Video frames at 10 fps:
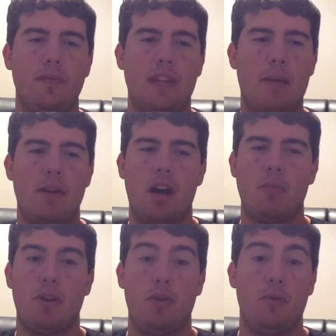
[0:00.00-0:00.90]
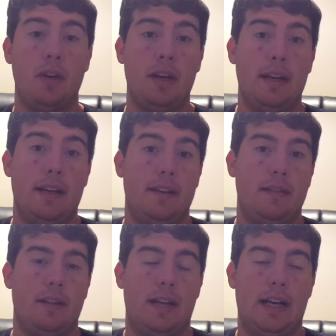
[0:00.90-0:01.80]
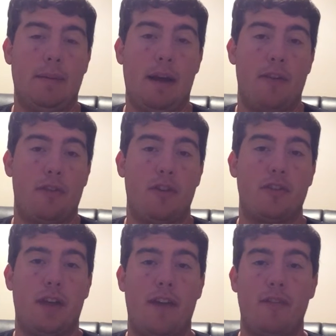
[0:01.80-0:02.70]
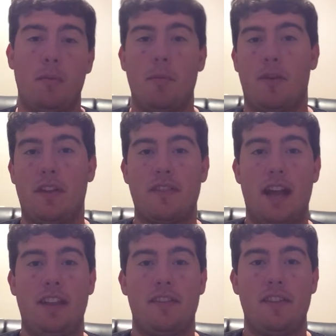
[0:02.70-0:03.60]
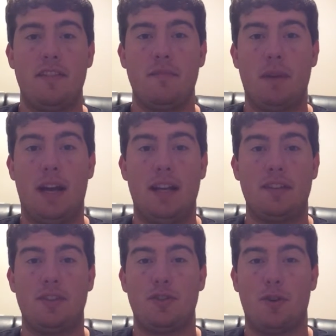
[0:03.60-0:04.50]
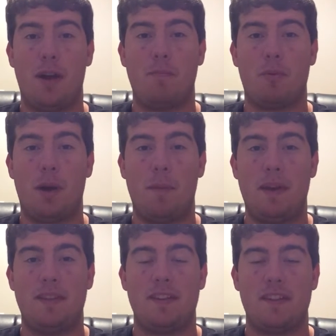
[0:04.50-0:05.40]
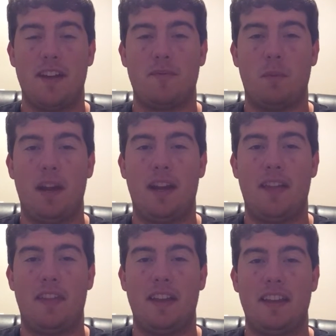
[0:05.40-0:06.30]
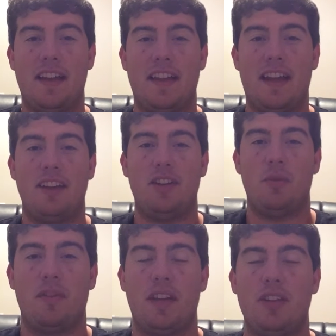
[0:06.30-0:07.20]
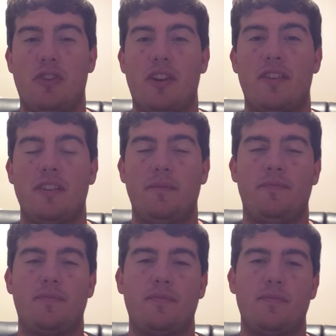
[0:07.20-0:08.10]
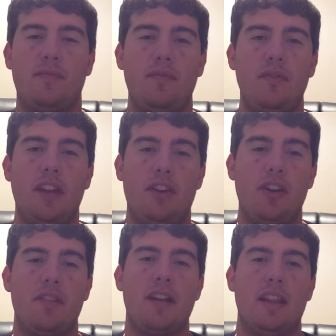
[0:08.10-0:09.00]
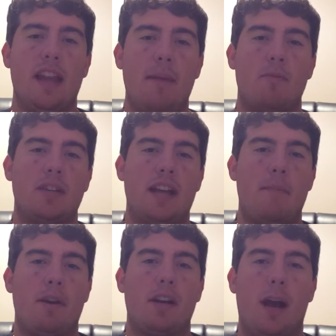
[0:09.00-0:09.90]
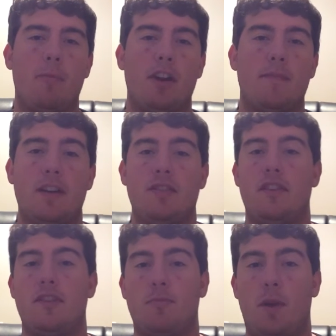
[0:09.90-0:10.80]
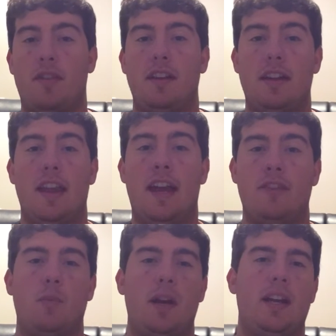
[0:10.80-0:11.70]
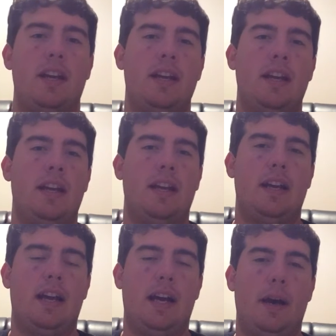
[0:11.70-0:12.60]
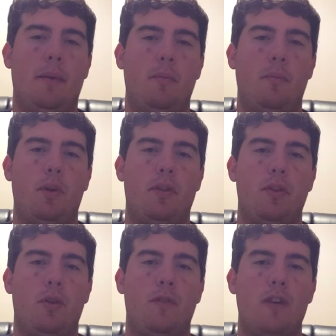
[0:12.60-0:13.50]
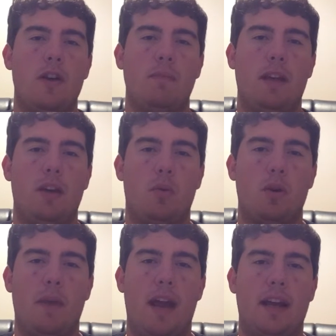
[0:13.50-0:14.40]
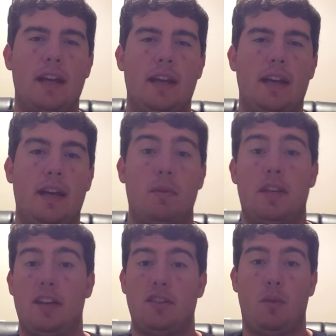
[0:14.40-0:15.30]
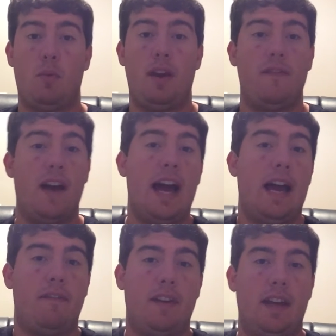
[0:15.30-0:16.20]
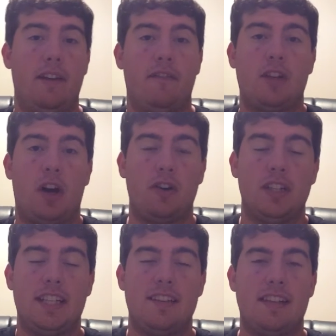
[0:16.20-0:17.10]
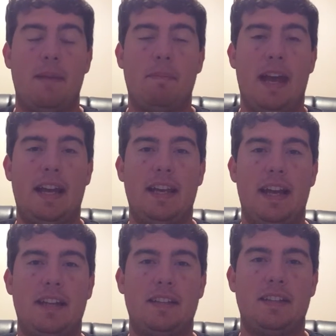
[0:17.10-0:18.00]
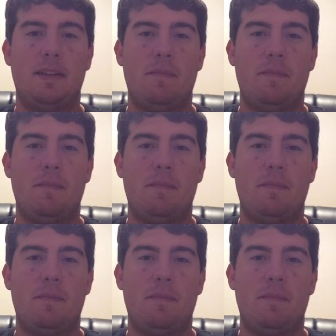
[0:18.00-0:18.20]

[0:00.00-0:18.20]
Ty Montgomery, who I thought was going to have a little bit more of a silent season, but showed up quite a bit this last week, and I think a lot of that had to do the injuries. Now you're going to see a lot more Ty Montgomery, especially this week, than you did last week, with Luke Falk playing quarterback, and potentially in week 5 if Darnold is not back yet.